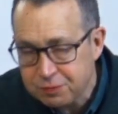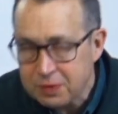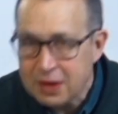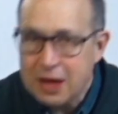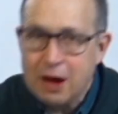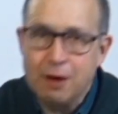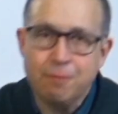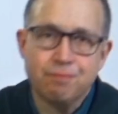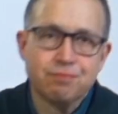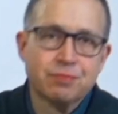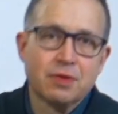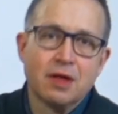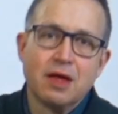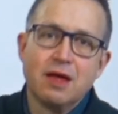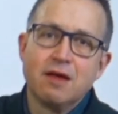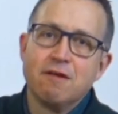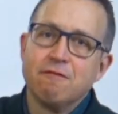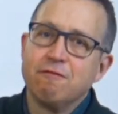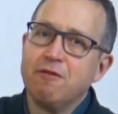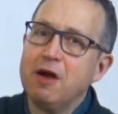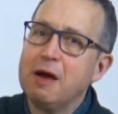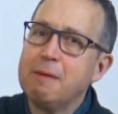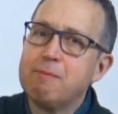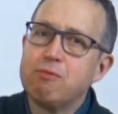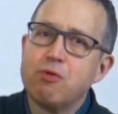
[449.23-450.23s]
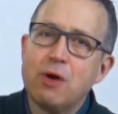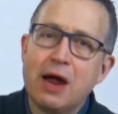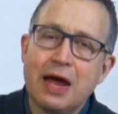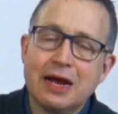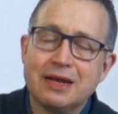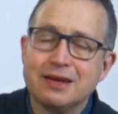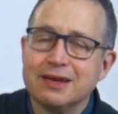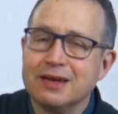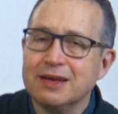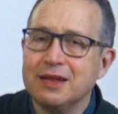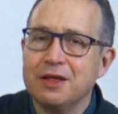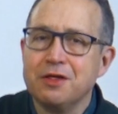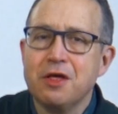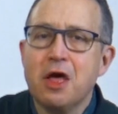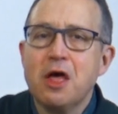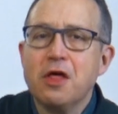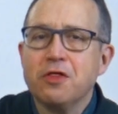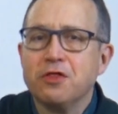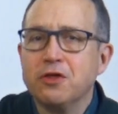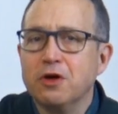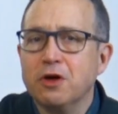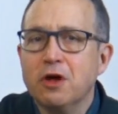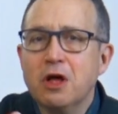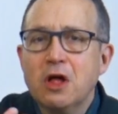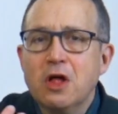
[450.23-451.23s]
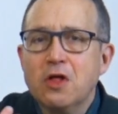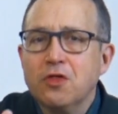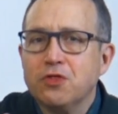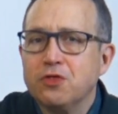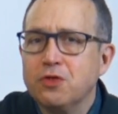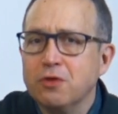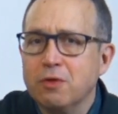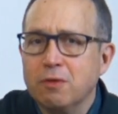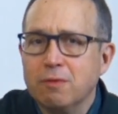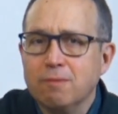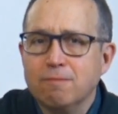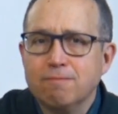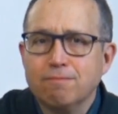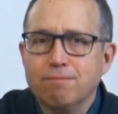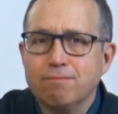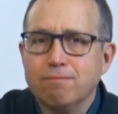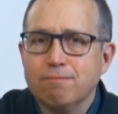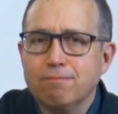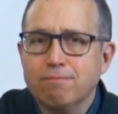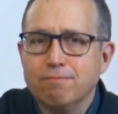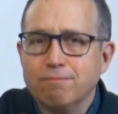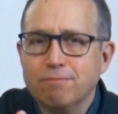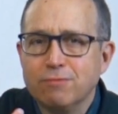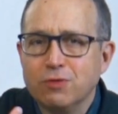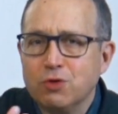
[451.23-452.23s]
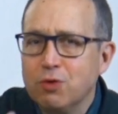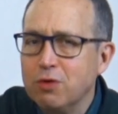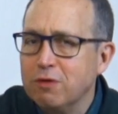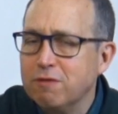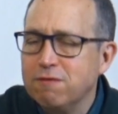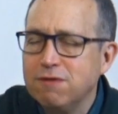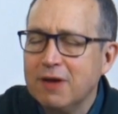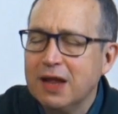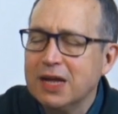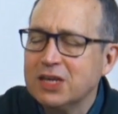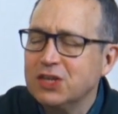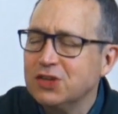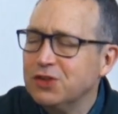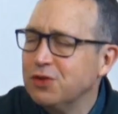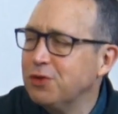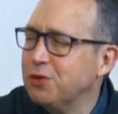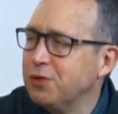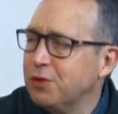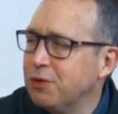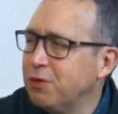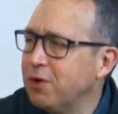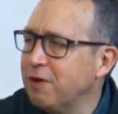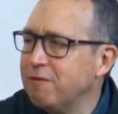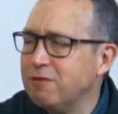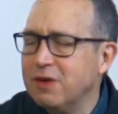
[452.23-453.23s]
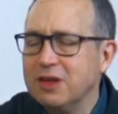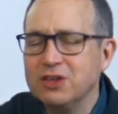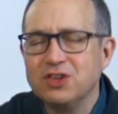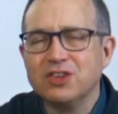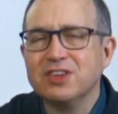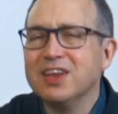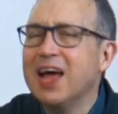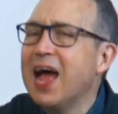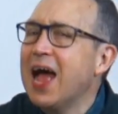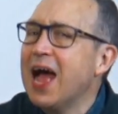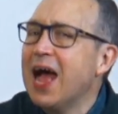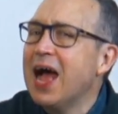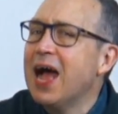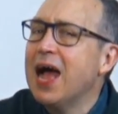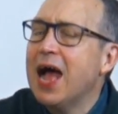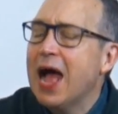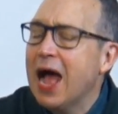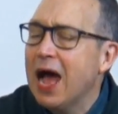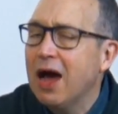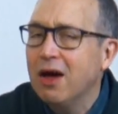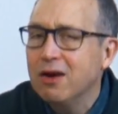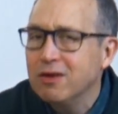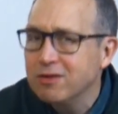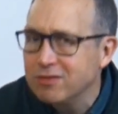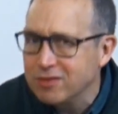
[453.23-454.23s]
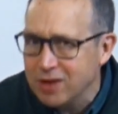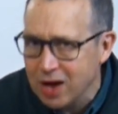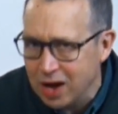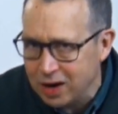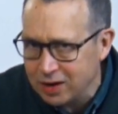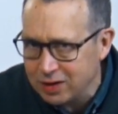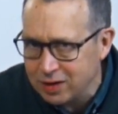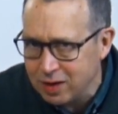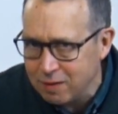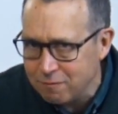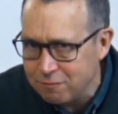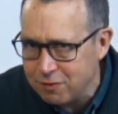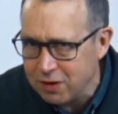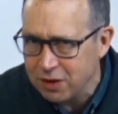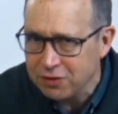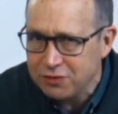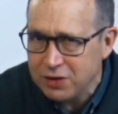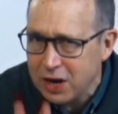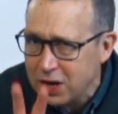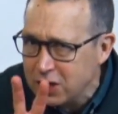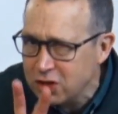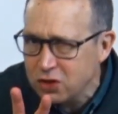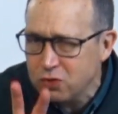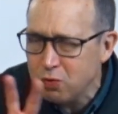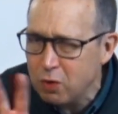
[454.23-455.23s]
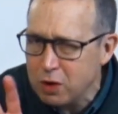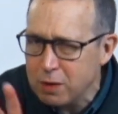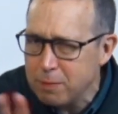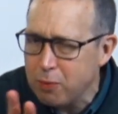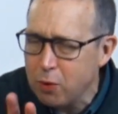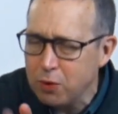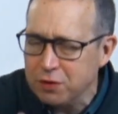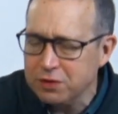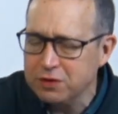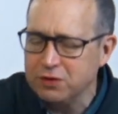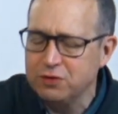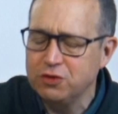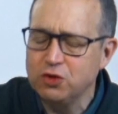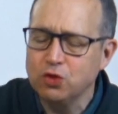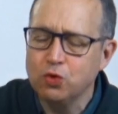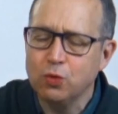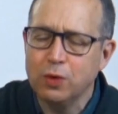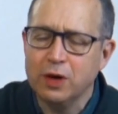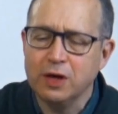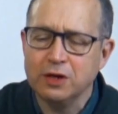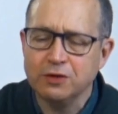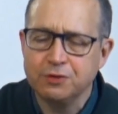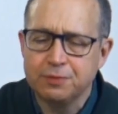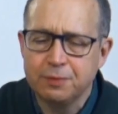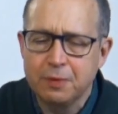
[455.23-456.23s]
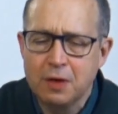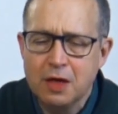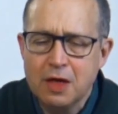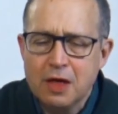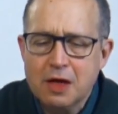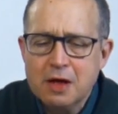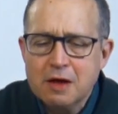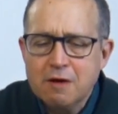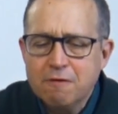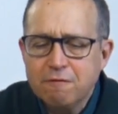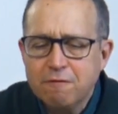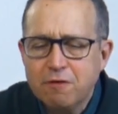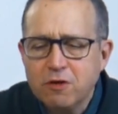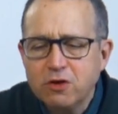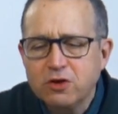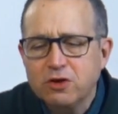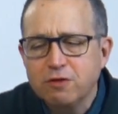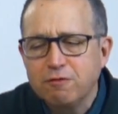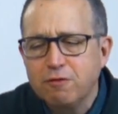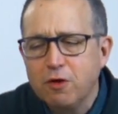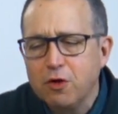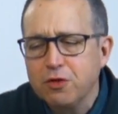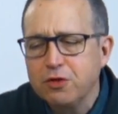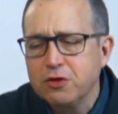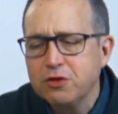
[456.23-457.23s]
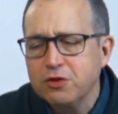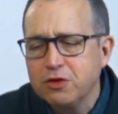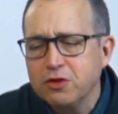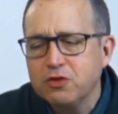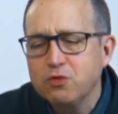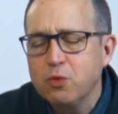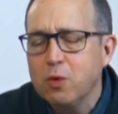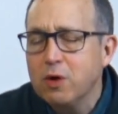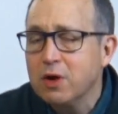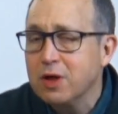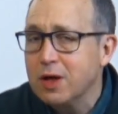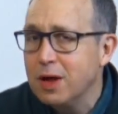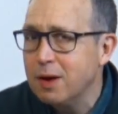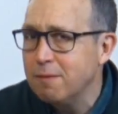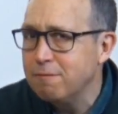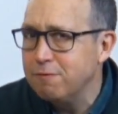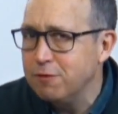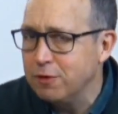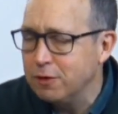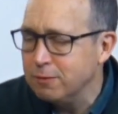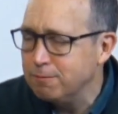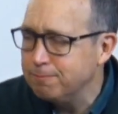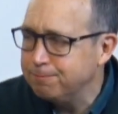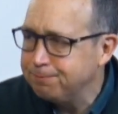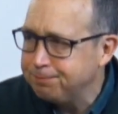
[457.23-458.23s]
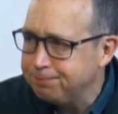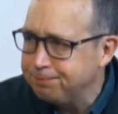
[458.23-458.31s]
Now, very practically, the reflection, the revelation, how does God comfort us? And I just want to point these 2 ways. First of all, this word comfort,